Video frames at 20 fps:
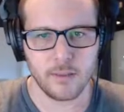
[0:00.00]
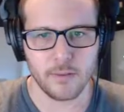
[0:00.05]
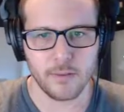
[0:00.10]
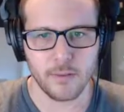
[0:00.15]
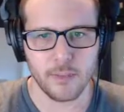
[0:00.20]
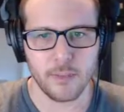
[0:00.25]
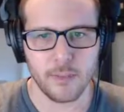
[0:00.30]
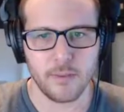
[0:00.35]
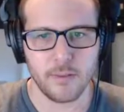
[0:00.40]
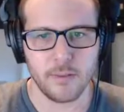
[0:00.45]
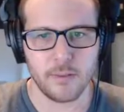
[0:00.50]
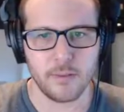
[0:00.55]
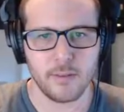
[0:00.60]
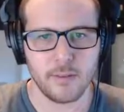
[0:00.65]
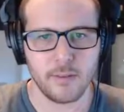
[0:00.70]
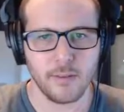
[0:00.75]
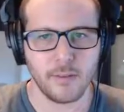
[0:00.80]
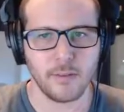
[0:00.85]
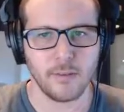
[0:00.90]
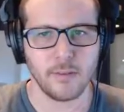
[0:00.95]
All right,
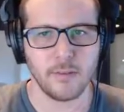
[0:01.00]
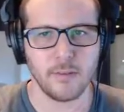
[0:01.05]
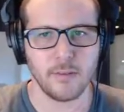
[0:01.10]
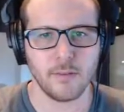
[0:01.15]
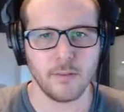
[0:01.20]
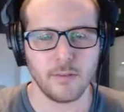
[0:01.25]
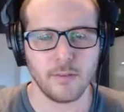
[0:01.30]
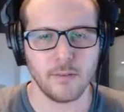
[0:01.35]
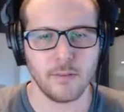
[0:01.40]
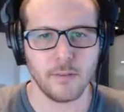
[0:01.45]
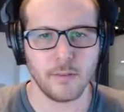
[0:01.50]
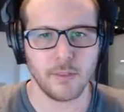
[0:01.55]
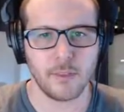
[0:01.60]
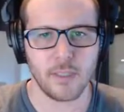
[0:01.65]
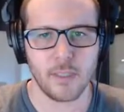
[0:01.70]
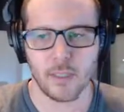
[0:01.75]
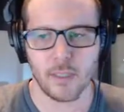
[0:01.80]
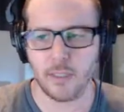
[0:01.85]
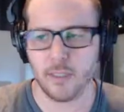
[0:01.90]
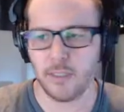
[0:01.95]

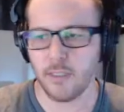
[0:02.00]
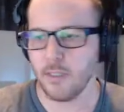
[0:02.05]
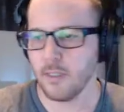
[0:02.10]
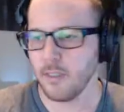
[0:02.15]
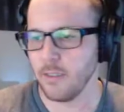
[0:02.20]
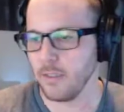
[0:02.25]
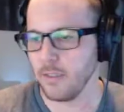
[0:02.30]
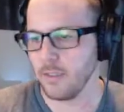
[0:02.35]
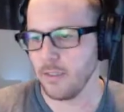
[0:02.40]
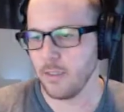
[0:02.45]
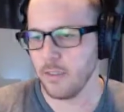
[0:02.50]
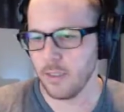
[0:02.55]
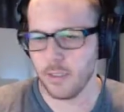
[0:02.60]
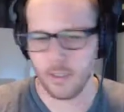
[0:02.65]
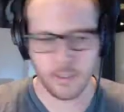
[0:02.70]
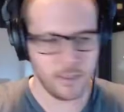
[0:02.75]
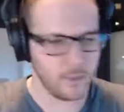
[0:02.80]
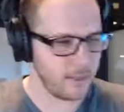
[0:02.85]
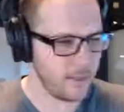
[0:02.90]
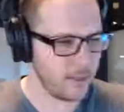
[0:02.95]
sign in.
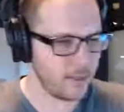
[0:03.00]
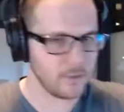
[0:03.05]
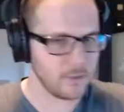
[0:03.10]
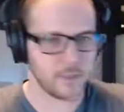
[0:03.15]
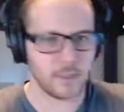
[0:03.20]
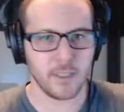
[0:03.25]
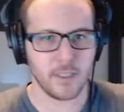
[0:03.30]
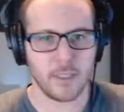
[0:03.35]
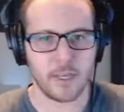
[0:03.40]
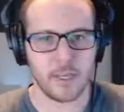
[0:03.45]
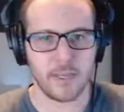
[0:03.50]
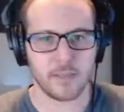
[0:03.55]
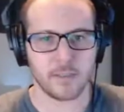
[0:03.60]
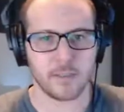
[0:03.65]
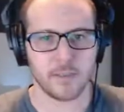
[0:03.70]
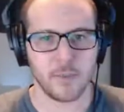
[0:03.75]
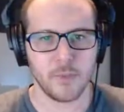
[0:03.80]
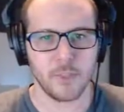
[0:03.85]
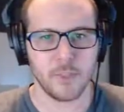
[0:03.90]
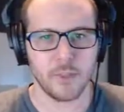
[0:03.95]
Now it's going to ask
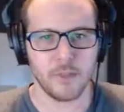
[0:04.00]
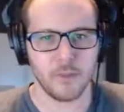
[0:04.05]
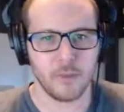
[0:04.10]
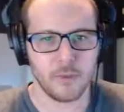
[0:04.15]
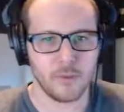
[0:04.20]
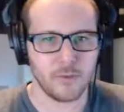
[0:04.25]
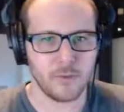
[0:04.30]
me to